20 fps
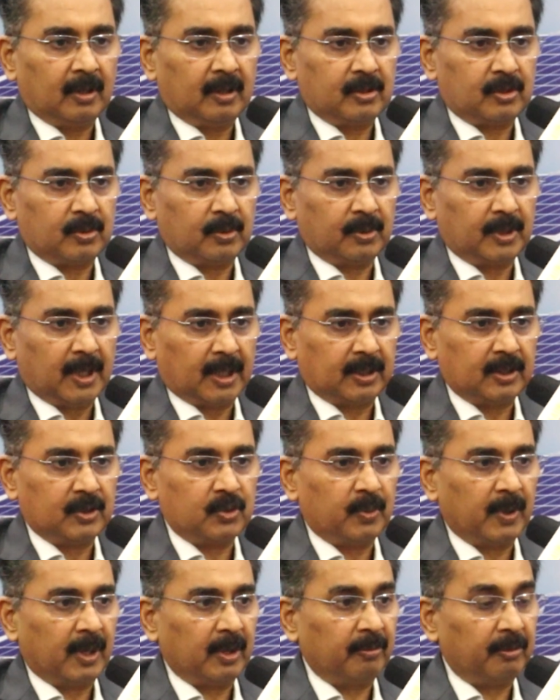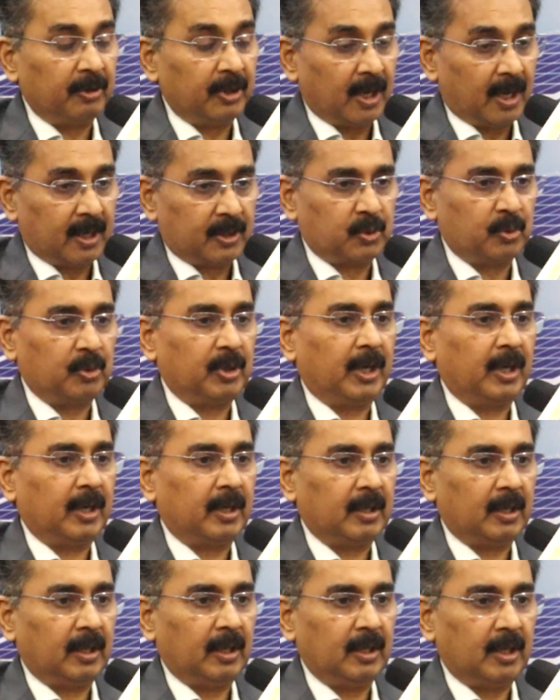So that is where we are
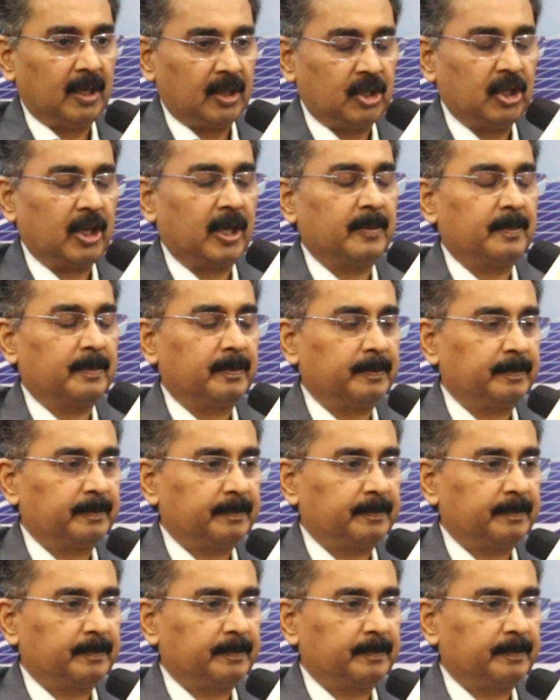today in India.